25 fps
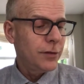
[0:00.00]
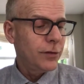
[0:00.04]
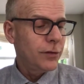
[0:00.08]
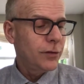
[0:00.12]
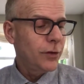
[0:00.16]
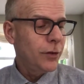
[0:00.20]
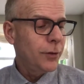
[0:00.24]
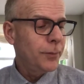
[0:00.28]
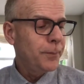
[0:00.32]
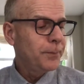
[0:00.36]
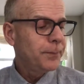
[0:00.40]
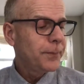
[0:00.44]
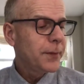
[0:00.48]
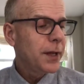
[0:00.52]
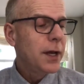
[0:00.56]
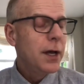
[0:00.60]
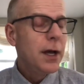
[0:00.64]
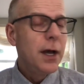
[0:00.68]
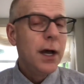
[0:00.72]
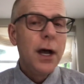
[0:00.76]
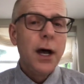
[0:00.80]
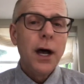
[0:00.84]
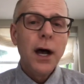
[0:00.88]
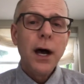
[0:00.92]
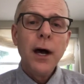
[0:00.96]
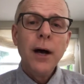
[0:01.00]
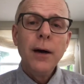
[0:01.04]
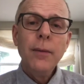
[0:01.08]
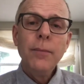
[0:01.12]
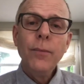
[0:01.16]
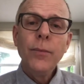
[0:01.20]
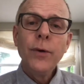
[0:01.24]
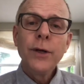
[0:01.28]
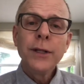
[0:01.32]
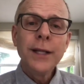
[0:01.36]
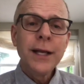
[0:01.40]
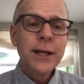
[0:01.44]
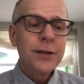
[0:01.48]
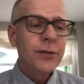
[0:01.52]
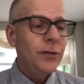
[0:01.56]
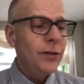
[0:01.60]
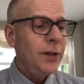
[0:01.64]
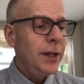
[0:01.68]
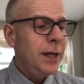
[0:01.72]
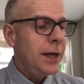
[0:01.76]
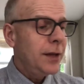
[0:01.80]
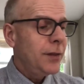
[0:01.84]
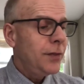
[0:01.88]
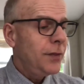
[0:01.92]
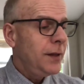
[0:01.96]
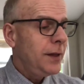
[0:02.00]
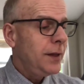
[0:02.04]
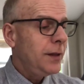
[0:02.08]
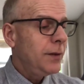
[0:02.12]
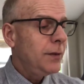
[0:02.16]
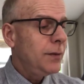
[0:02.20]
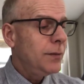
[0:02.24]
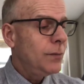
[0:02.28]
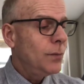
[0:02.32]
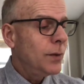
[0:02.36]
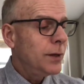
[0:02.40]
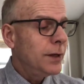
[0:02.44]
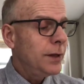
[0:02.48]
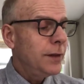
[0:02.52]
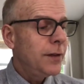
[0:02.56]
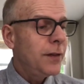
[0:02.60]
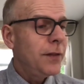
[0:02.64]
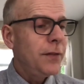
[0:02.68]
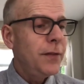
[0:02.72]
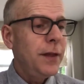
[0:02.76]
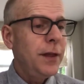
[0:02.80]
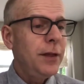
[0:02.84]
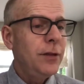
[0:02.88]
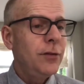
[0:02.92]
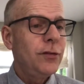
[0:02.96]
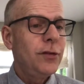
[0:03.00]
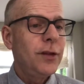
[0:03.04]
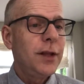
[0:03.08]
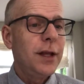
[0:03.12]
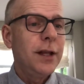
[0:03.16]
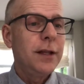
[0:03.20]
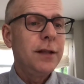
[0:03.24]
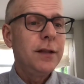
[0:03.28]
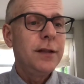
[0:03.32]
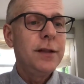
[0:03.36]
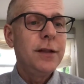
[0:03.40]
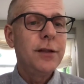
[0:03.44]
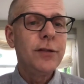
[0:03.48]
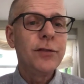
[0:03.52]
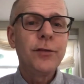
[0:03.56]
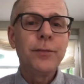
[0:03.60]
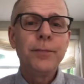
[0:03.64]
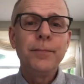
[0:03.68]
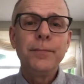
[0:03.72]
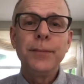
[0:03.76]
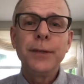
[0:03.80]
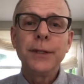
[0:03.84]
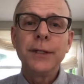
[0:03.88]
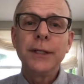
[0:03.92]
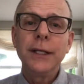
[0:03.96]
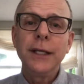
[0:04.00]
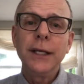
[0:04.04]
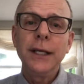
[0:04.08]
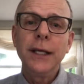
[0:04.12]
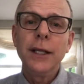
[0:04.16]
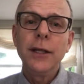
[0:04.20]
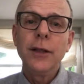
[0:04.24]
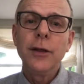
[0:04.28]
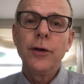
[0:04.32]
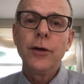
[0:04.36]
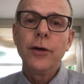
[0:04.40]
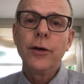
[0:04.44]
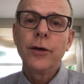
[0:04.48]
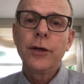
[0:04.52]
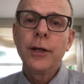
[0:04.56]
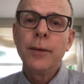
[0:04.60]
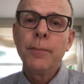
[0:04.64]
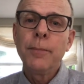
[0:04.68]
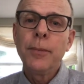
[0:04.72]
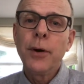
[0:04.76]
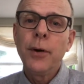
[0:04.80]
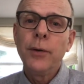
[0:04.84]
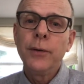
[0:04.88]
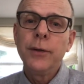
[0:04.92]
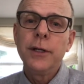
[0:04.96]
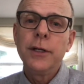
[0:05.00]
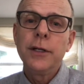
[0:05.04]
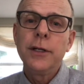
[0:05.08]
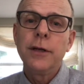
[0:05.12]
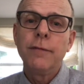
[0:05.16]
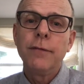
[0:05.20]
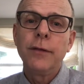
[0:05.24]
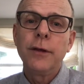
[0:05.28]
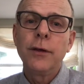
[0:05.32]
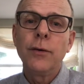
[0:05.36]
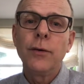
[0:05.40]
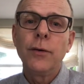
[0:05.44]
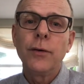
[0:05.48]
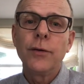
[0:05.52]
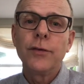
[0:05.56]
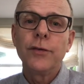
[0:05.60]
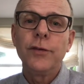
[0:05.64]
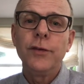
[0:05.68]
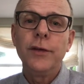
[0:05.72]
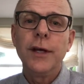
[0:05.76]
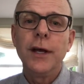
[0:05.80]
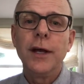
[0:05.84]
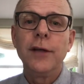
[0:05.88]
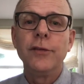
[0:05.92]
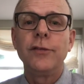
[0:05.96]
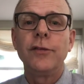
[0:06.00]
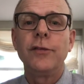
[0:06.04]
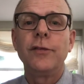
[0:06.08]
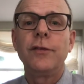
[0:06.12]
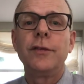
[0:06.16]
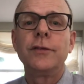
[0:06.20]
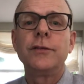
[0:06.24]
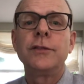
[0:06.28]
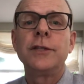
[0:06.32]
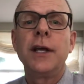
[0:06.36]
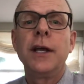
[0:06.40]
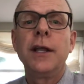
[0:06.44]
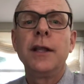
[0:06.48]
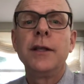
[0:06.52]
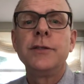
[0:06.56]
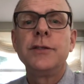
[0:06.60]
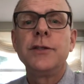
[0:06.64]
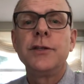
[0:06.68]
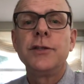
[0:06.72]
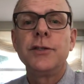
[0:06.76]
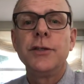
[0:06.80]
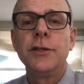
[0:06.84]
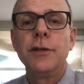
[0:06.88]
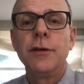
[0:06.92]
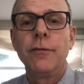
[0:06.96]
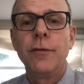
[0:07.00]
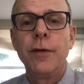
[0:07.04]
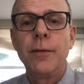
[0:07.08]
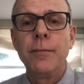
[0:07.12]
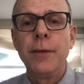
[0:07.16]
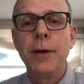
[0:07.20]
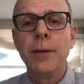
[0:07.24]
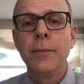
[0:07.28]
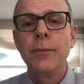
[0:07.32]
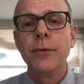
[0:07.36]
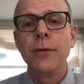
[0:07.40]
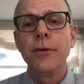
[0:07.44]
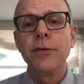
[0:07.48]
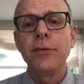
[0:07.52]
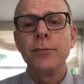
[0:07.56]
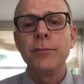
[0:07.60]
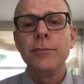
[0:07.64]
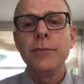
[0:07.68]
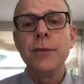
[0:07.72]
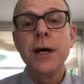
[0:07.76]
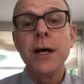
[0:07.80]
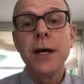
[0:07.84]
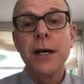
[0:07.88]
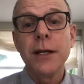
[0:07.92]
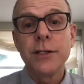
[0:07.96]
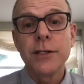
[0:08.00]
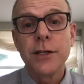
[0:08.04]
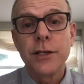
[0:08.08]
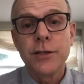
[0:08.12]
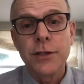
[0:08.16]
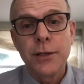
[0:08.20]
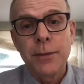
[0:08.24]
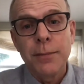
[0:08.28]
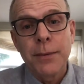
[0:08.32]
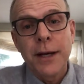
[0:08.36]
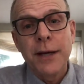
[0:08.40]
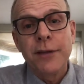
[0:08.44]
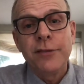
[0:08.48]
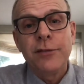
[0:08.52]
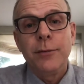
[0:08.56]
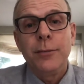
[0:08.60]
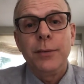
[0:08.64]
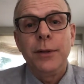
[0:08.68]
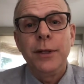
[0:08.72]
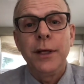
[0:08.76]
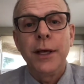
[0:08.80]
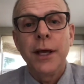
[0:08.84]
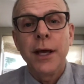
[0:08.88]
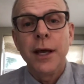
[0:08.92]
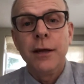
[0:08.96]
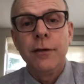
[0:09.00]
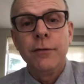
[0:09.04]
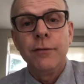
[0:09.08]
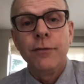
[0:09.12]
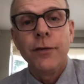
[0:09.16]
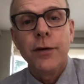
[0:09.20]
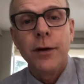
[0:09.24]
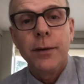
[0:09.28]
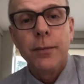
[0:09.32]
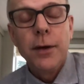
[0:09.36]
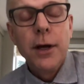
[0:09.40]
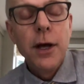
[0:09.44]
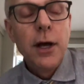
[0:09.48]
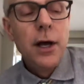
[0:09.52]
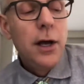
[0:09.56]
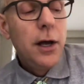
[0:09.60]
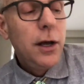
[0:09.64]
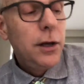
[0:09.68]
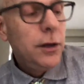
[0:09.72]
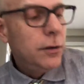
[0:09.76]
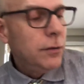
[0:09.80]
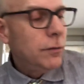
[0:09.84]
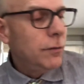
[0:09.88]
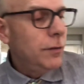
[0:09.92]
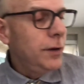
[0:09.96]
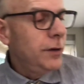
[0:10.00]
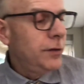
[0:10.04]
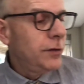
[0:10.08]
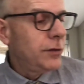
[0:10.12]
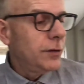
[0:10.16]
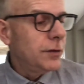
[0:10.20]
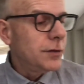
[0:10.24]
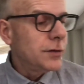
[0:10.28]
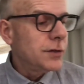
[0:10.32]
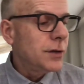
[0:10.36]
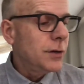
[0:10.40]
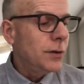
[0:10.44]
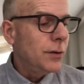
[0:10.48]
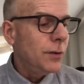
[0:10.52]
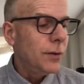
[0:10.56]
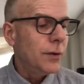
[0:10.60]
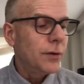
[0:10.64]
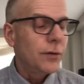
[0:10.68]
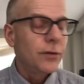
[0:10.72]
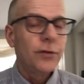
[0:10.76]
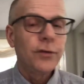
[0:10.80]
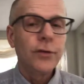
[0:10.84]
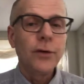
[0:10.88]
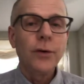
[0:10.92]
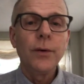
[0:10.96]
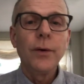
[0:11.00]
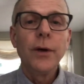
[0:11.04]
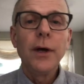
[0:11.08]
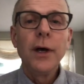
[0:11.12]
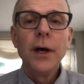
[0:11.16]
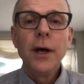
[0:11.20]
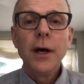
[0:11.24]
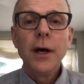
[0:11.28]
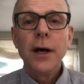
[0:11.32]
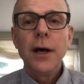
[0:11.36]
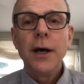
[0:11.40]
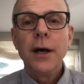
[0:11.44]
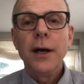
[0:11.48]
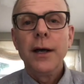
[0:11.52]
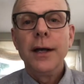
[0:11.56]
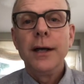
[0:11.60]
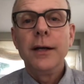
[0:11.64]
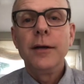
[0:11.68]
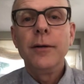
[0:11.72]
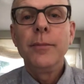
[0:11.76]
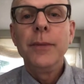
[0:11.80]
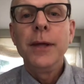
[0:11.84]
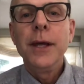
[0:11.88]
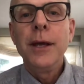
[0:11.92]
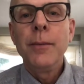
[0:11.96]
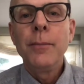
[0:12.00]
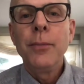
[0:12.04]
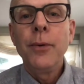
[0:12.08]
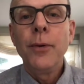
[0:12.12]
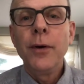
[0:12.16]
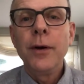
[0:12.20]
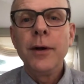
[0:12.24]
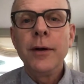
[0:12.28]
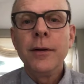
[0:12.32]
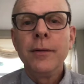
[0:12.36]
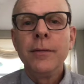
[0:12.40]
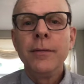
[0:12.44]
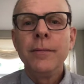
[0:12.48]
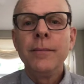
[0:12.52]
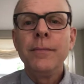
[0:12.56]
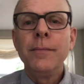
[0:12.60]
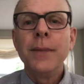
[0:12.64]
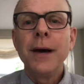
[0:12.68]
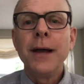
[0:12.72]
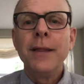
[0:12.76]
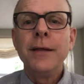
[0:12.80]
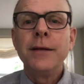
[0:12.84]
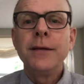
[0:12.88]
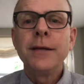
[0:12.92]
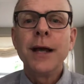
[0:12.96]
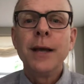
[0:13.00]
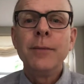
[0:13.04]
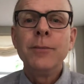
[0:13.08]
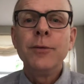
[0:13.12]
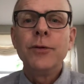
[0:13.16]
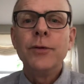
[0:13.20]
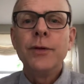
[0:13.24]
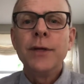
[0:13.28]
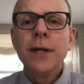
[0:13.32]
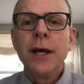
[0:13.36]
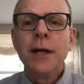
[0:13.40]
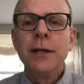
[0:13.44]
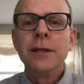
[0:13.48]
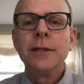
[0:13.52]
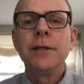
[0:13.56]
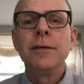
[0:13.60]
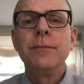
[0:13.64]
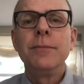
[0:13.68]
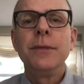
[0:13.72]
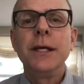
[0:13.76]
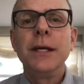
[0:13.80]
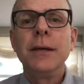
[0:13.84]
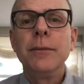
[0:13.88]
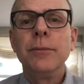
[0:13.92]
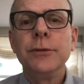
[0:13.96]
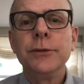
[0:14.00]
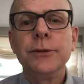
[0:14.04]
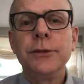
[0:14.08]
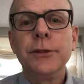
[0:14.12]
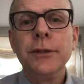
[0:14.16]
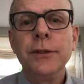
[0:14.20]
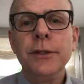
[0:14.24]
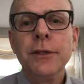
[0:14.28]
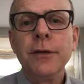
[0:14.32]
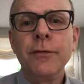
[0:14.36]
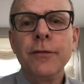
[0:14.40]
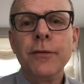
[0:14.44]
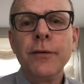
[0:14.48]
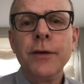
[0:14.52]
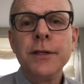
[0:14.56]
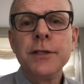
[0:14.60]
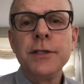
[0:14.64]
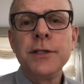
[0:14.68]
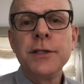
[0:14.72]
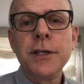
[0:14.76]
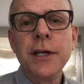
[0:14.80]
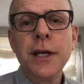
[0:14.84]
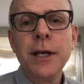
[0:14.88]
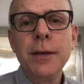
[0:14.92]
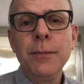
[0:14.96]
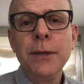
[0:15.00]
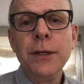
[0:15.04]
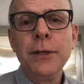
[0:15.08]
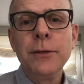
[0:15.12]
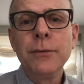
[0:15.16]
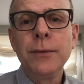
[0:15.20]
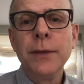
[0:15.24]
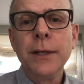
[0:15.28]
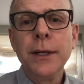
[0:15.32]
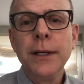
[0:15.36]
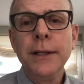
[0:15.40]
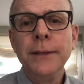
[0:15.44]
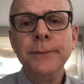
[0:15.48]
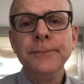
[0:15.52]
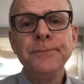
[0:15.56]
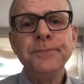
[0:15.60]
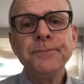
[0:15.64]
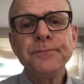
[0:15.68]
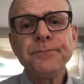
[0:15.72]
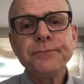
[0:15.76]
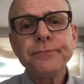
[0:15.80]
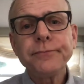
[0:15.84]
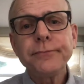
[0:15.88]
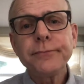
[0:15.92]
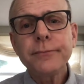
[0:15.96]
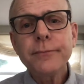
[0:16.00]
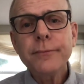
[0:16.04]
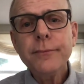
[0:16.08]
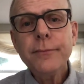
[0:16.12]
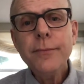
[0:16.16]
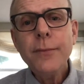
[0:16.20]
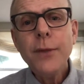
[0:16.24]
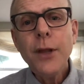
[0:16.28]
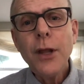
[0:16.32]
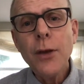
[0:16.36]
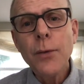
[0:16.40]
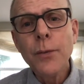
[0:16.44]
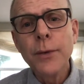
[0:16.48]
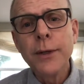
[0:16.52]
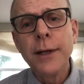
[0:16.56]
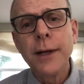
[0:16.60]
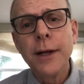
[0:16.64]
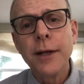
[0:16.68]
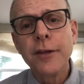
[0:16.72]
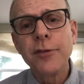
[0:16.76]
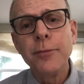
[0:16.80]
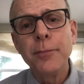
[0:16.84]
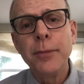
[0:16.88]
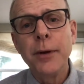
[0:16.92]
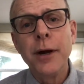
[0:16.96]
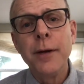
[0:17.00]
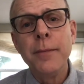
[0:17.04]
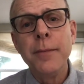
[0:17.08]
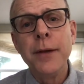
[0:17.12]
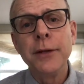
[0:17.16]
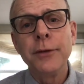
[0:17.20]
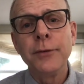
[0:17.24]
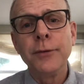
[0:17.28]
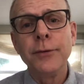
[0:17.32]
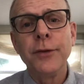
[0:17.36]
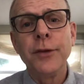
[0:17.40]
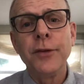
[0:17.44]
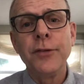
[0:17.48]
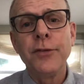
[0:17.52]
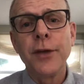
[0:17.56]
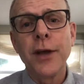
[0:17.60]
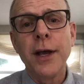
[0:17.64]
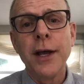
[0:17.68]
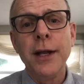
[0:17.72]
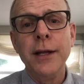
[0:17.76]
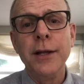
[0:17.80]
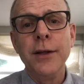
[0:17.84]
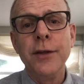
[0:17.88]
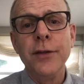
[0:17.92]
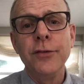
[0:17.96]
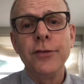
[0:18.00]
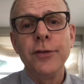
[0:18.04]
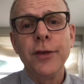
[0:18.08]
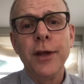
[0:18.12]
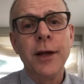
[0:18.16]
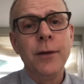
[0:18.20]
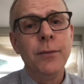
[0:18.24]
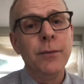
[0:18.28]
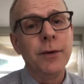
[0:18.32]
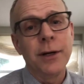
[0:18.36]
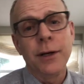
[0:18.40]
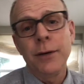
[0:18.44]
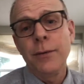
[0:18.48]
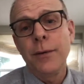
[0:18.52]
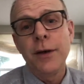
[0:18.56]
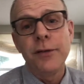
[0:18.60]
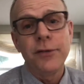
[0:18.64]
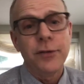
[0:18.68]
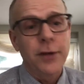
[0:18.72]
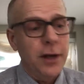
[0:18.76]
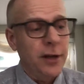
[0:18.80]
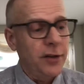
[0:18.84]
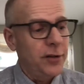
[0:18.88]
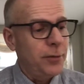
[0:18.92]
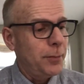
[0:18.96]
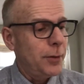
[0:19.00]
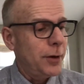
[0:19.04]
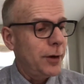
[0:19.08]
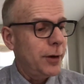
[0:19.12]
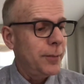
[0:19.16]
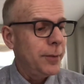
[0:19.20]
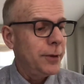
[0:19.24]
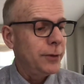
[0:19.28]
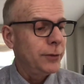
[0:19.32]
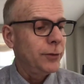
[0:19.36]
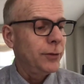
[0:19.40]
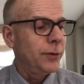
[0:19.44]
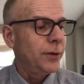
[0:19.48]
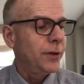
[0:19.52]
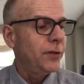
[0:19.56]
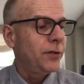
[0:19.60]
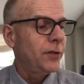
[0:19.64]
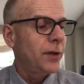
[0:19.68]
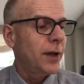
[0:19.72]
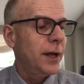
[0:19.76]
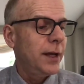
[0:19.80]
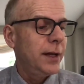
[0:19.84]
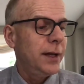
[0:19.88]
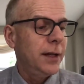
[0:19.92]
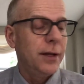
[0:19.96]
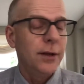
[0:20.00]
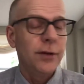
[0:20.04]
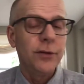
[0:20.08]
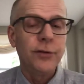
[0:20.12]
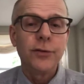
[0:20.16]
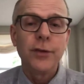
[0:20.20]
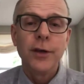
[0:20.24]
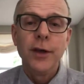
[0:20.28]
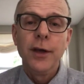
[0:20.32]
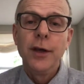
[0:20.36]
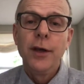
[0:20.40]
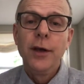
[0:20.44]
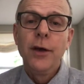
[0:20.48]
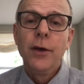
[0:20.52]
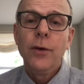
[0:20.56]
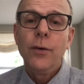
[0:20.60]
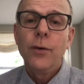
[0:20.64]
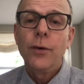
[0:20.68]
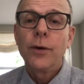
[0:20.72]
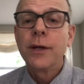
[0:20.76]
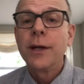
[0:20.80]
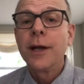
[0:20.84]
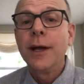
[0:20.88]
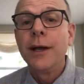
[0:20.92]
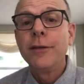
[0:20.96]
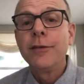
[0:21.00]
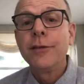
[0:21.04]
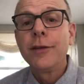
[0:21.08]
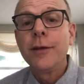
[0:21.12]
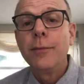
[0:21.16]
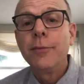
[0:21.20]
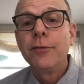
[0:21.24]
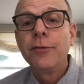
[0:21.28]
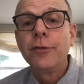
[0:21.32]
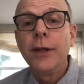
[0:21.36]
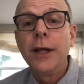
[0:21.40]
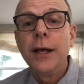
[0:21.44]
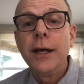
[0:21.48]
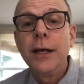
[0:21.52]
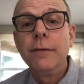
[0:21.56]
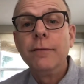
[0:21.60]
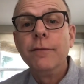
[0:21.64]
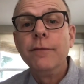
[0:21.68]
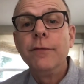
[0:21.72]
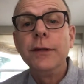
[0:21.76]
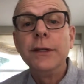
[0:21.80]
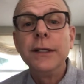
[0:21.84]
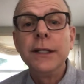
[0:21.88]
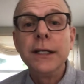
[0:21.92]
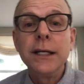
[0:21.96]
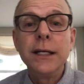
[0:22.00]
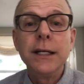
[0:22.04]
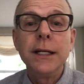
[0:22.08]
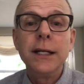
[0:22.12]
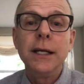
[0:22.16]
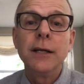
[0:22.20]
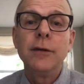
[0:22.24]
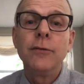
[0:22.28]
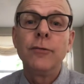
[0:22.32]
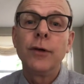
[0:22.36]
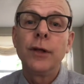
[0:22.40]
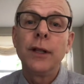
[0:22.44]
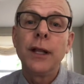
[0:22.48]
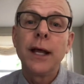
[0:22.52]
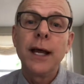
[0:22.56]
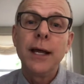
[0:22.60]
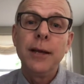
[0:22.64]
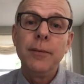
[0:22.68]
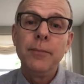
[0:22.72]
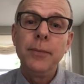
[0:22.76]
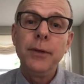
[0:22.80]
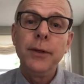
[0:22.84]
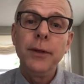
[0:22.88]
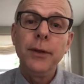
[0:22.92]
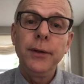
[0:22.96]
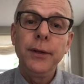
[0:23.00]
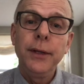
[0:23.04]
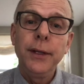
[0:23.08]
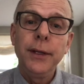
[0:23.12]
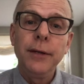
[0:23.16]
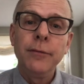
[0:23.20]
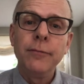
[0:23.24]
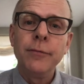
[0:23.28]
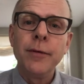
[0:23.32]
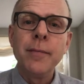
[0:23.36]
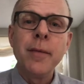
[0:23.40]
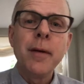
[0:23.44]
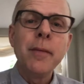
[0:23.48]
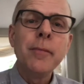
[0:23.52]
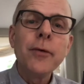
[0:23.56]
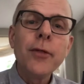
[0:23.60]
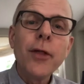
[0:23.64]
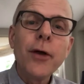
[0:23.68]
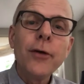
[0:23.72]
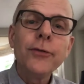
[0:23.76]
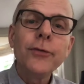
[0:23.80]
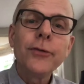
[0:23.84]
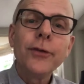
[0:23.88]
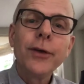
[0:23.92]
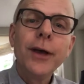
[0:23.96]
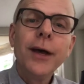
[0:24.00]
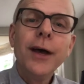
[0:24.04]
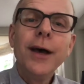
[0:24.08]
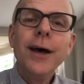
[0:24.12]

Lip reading: So one last thing, I think one of the things that this particular component of the course does is it challenges you to remember as much as you possibly can from your research course. So it'll be important by the time you're done to be able to differentiate between what an experimental design is and what a quasi-experimental design is, or concepts like validity and reliability. Remember those?